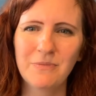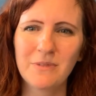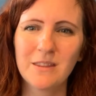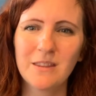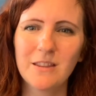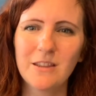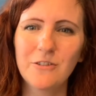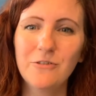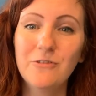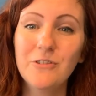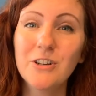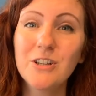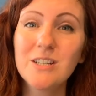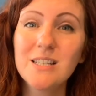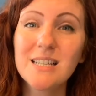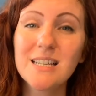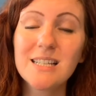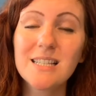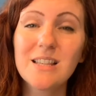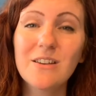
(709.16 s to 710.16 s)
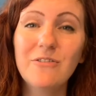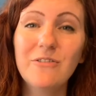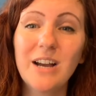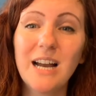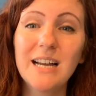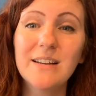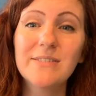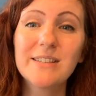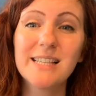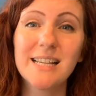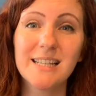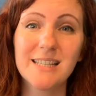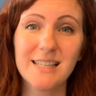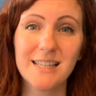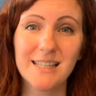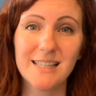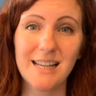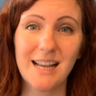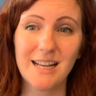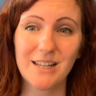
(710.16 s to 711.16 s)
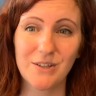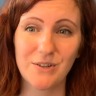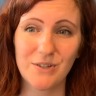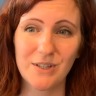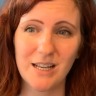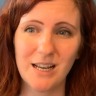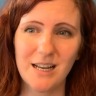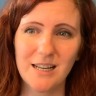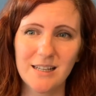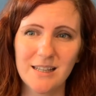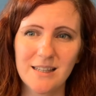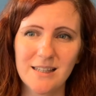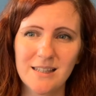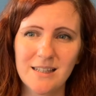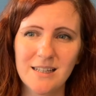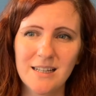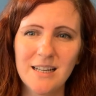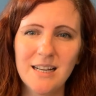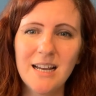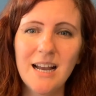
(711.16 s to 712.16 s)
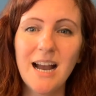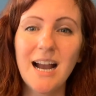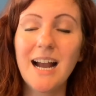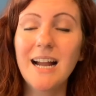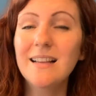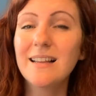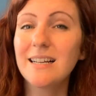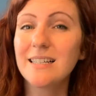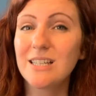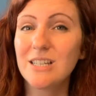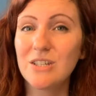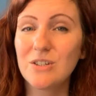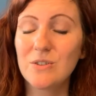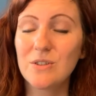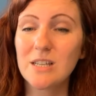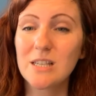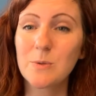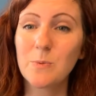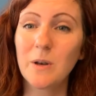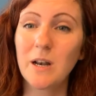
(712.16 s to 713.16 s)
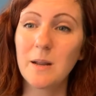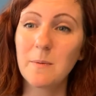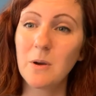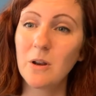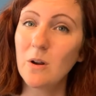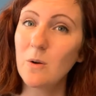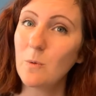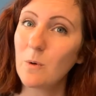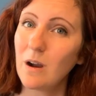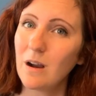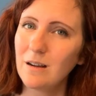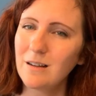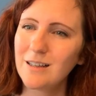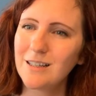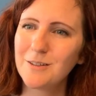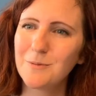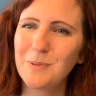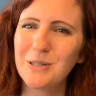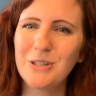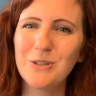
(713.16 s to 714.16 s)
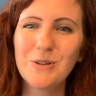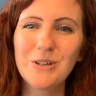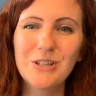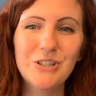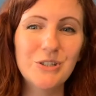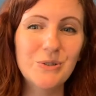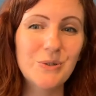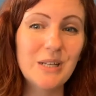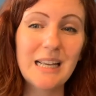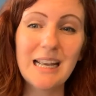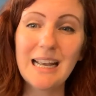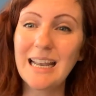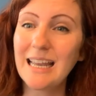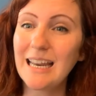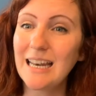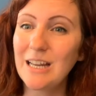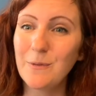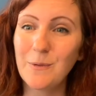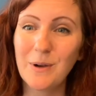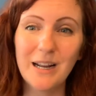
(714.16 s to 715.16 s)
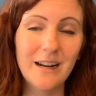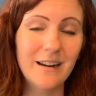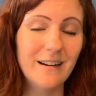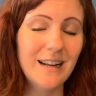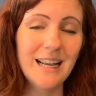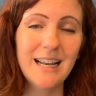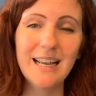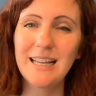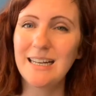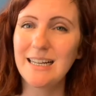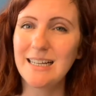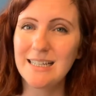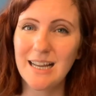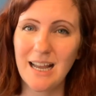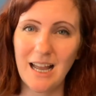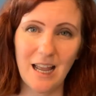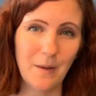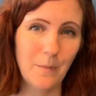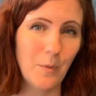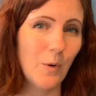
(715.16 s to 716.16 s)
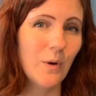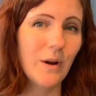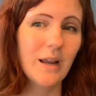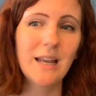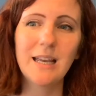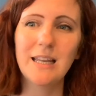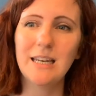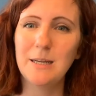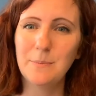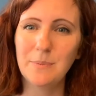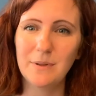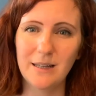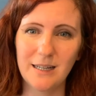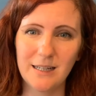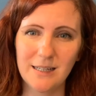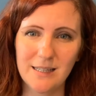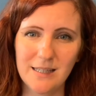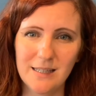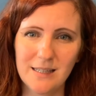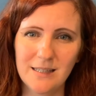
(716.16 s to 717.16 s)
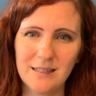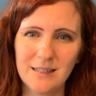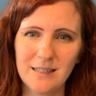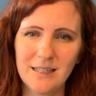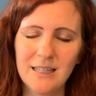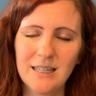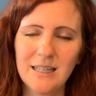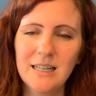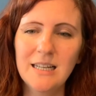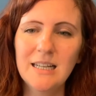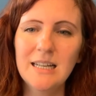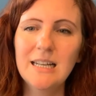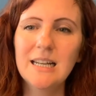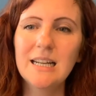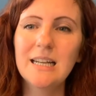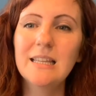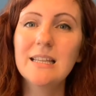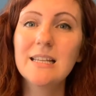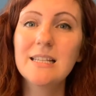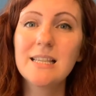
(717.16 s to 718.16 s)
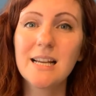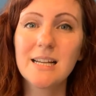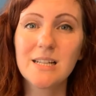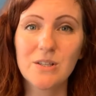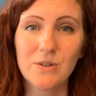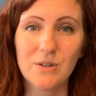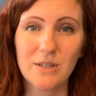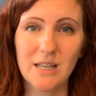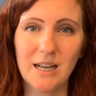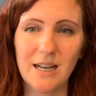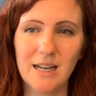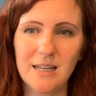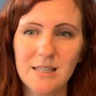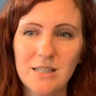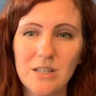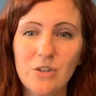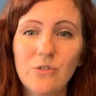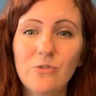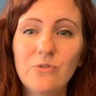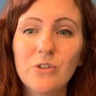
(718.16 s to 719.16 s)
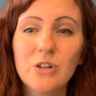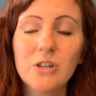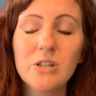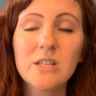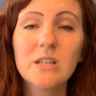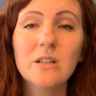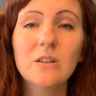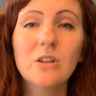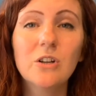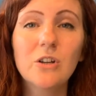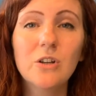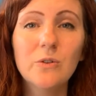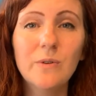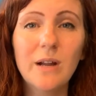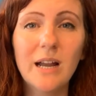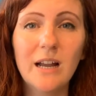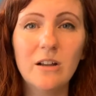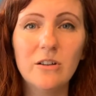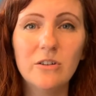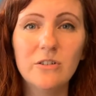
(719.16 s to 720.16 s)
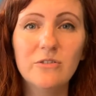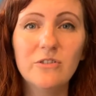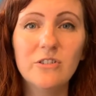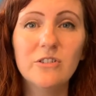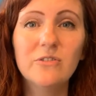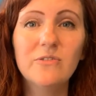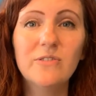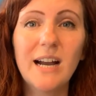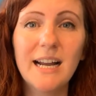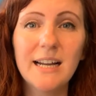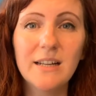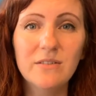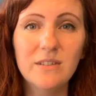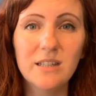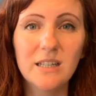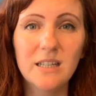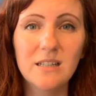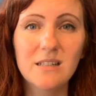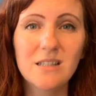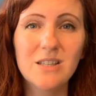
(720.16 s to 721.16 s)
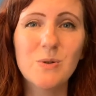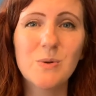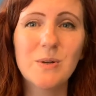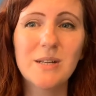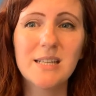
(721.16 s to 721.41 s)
The first is the 5 senses exercise. I like to do this when I'm on a walk, but you can do it anywhere, anytime, or any place. In this exercise, you first look around for 5 things you can